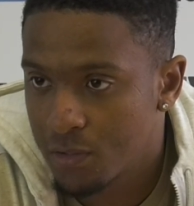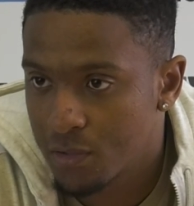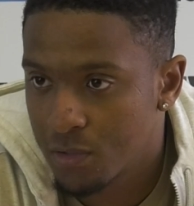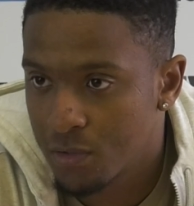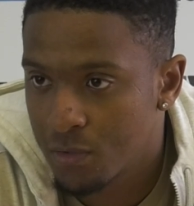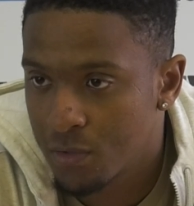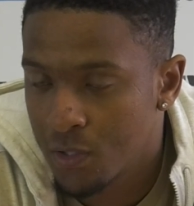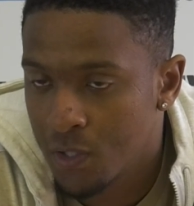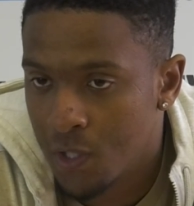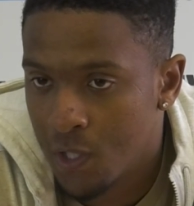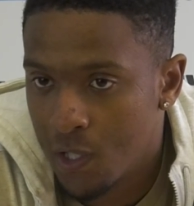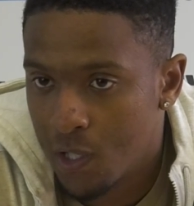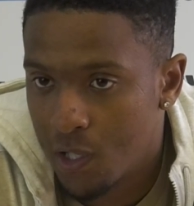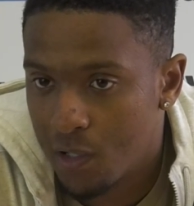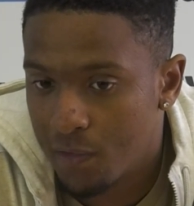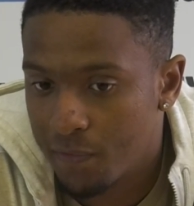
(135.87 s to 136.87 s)
So
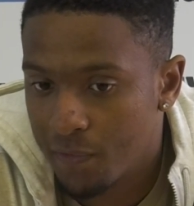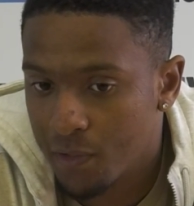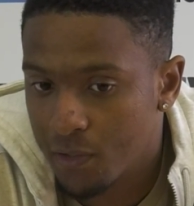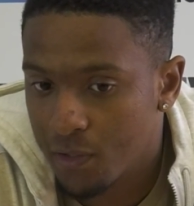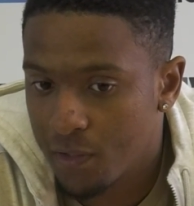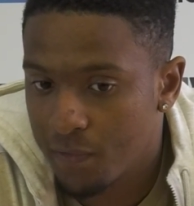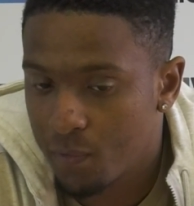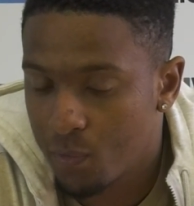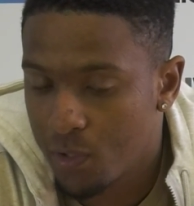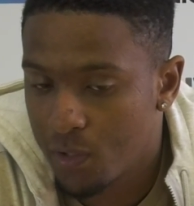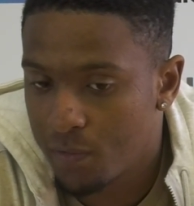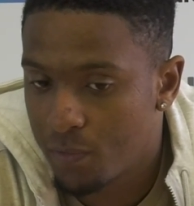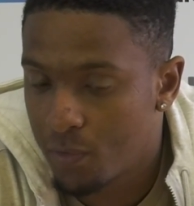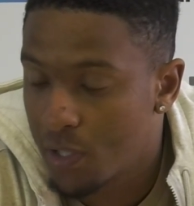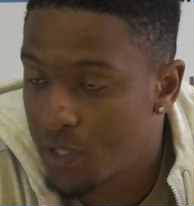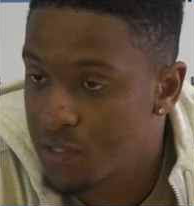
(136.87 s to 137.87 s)
I think if we
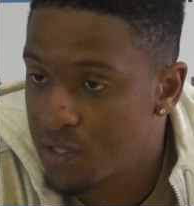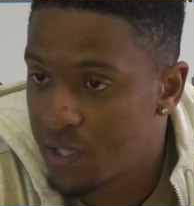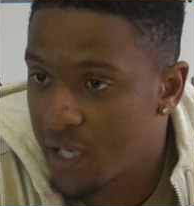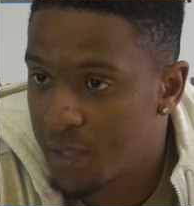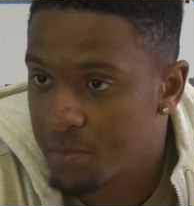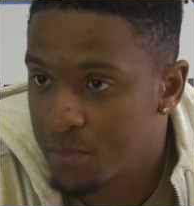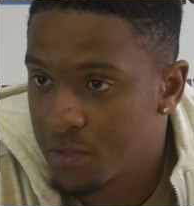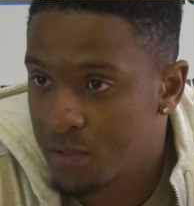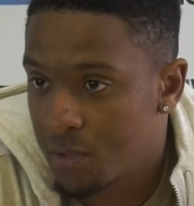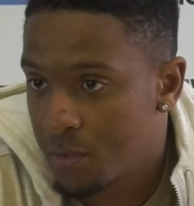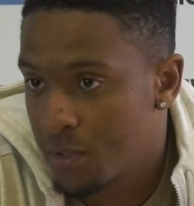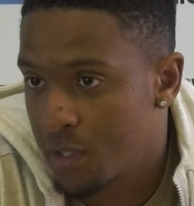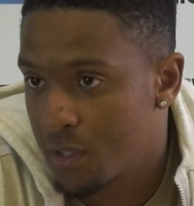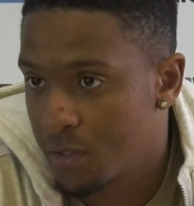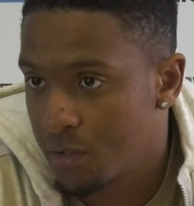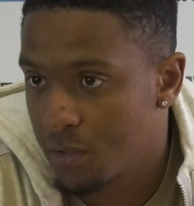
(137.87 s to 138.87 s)
go into games
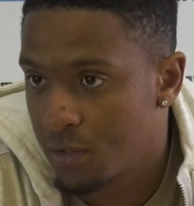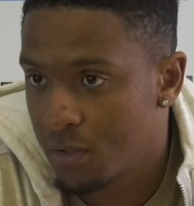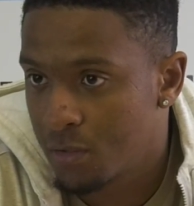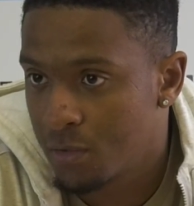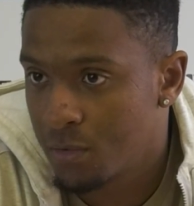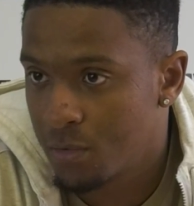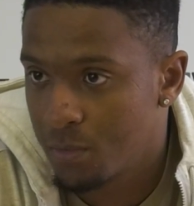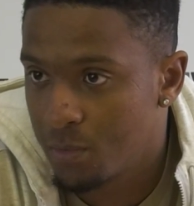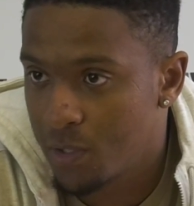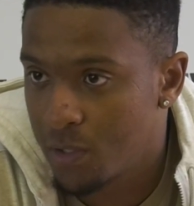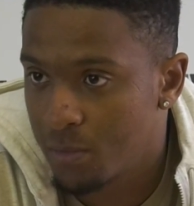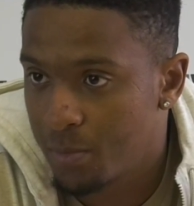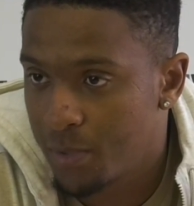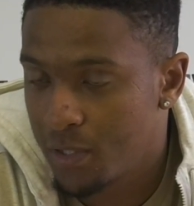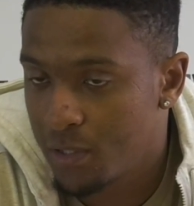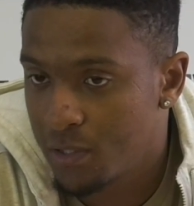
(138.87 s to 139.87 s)
knowing that, you know, we
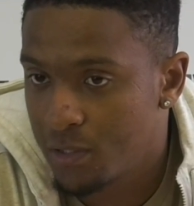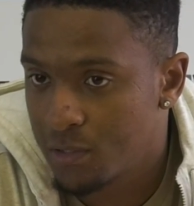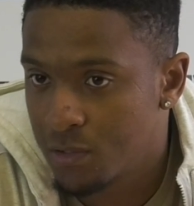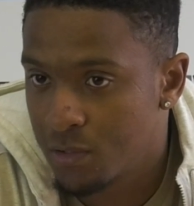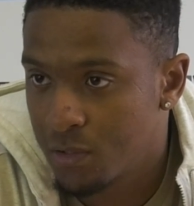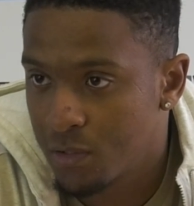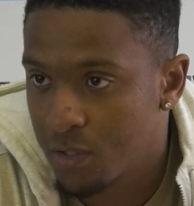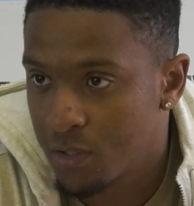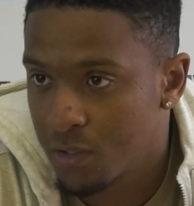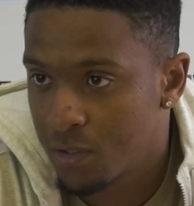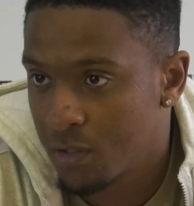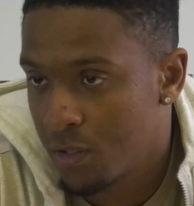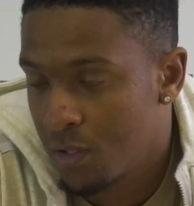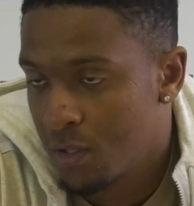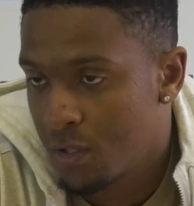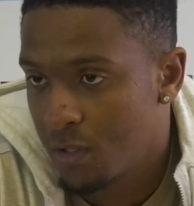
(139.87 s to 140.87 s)
can beat these lot and,
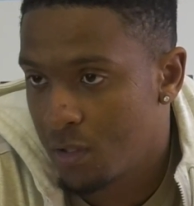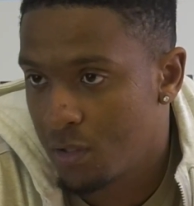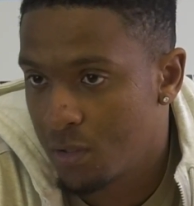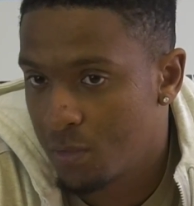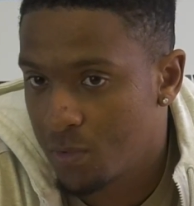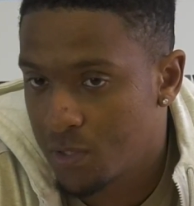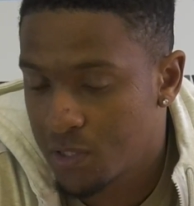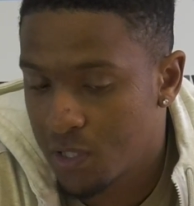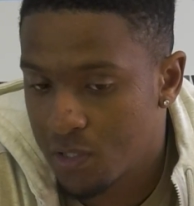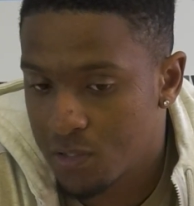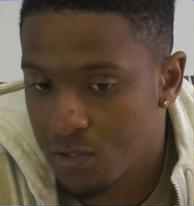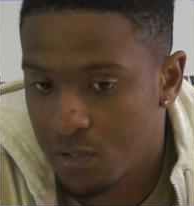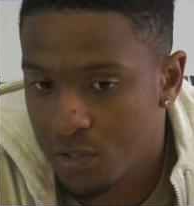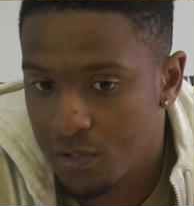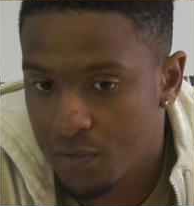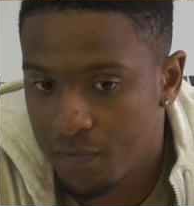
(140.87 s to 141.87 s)
you know, we stay
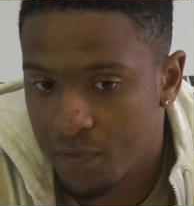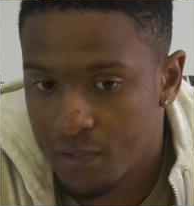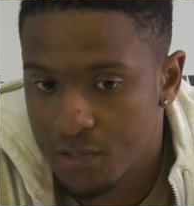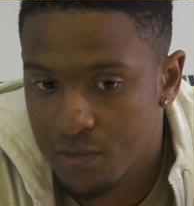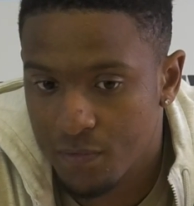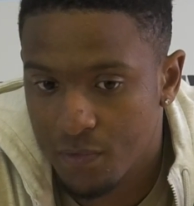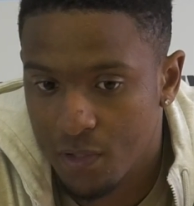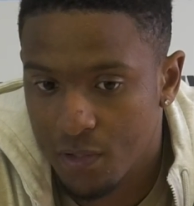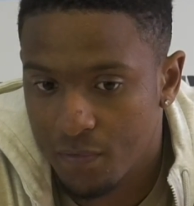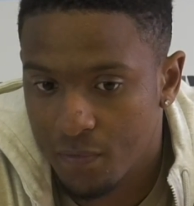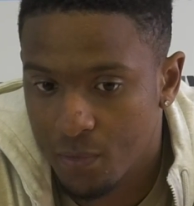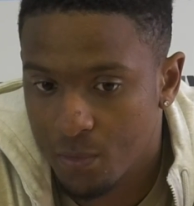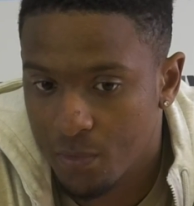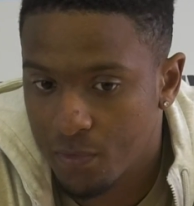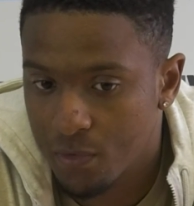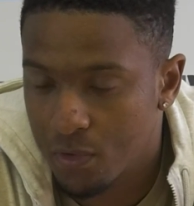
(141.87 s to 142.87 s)
solid defensively, I
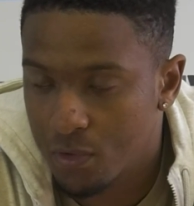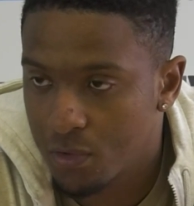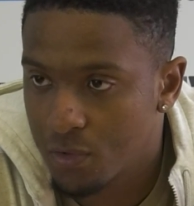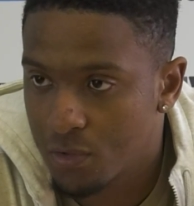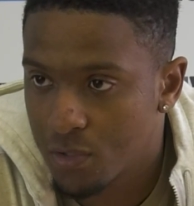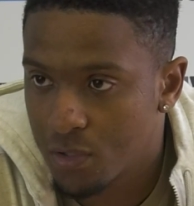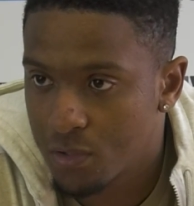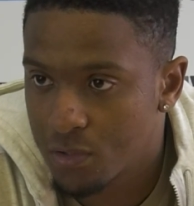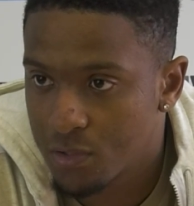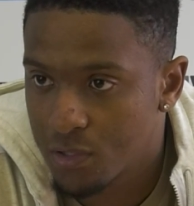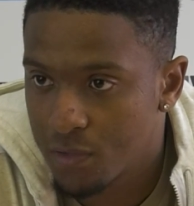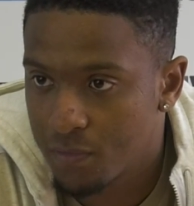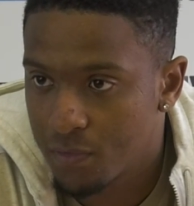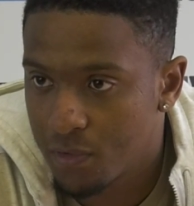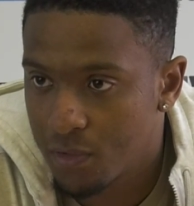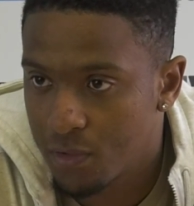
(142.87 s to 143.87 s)
think we've got a good chance
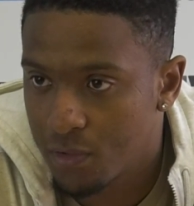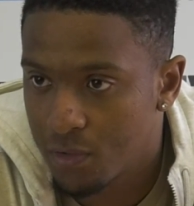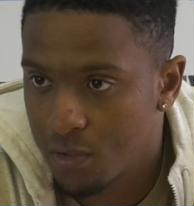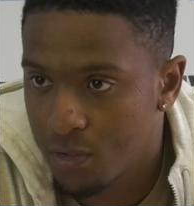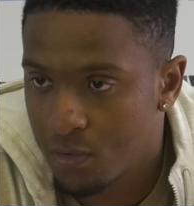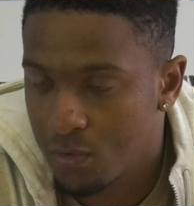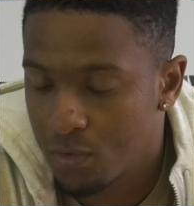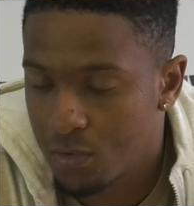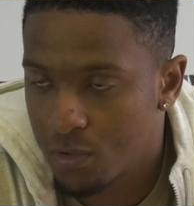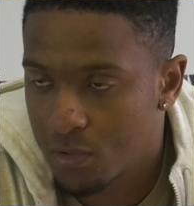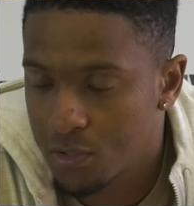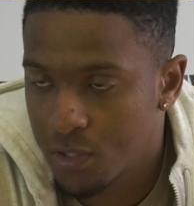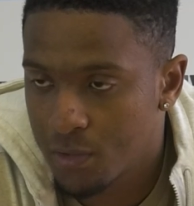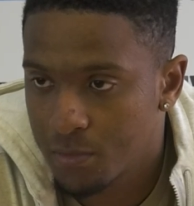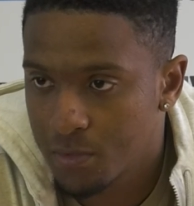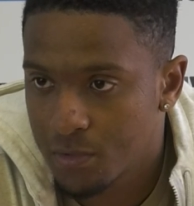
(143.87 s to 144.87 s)
in all of those
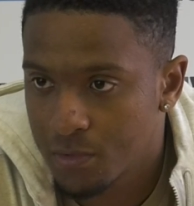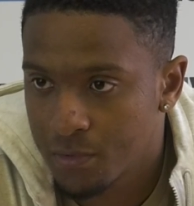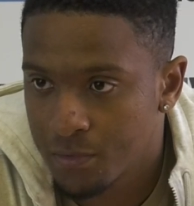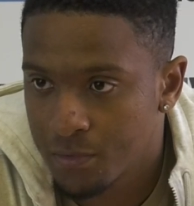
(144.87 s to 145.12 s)
games.